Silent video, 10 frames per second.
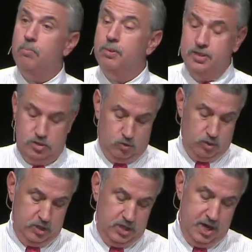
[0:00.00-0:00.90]
plays a
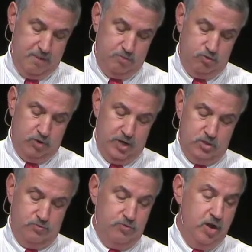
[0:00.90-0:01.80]
crooked cop who tries
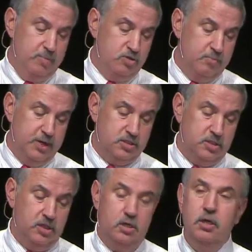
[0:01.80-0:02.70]
to frame his
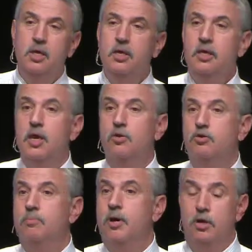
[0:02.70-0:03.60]
Mexican
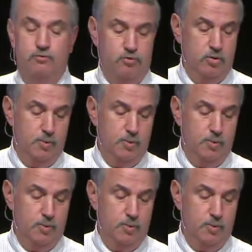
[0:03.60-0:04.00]
counterpart for a